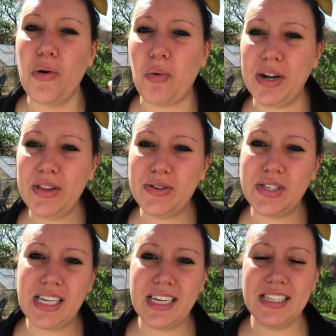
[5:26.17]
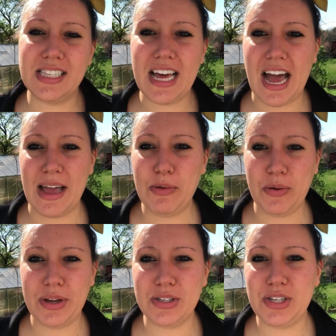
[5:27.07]
One of those things that I'm
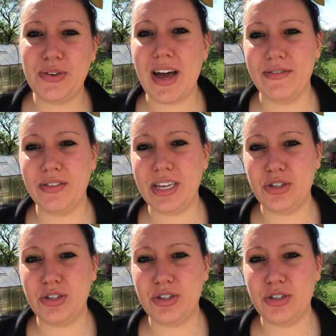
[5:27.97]
going to heavily